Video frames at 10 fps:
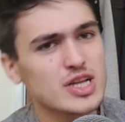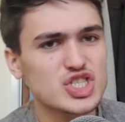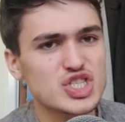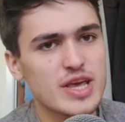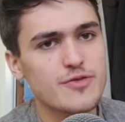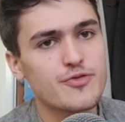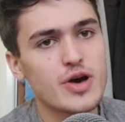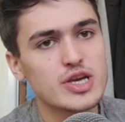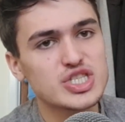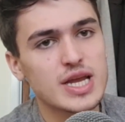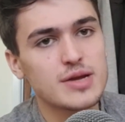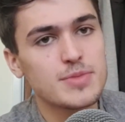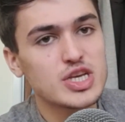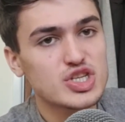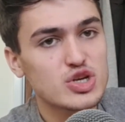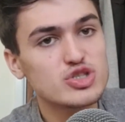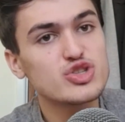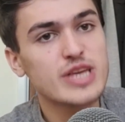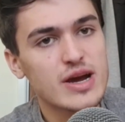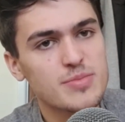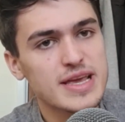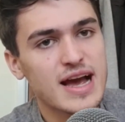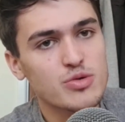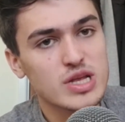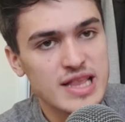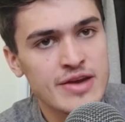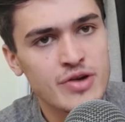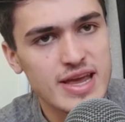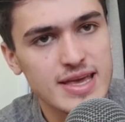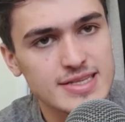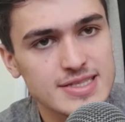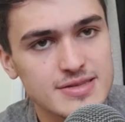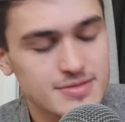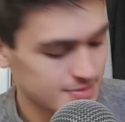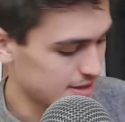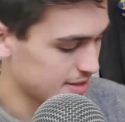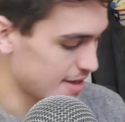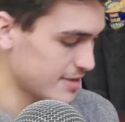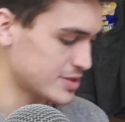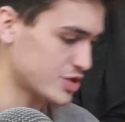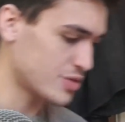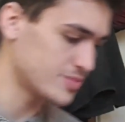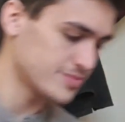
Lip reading: I'd say 30 centimeters, could you tell me how clear it is? Okay, so